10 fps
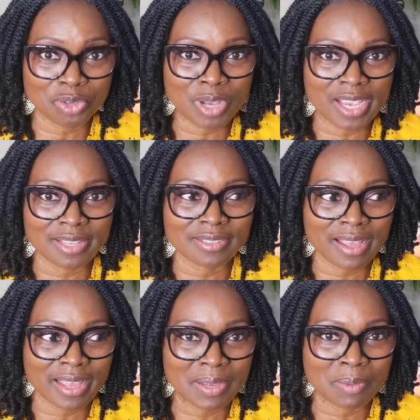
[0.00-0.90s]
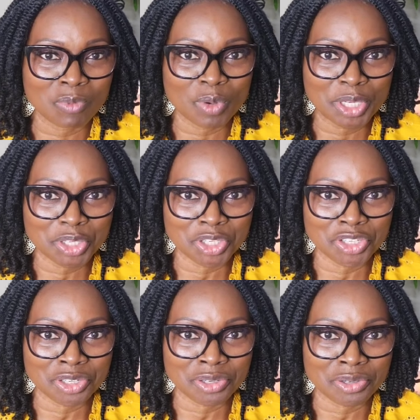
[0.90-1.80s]
you guys, I'm going
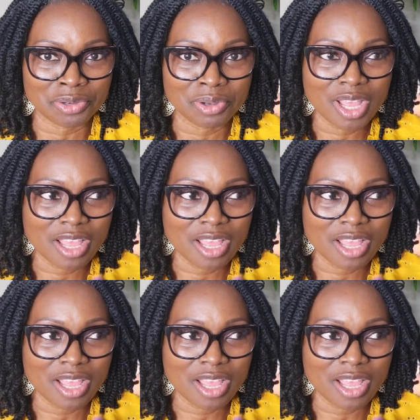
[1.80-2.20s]
to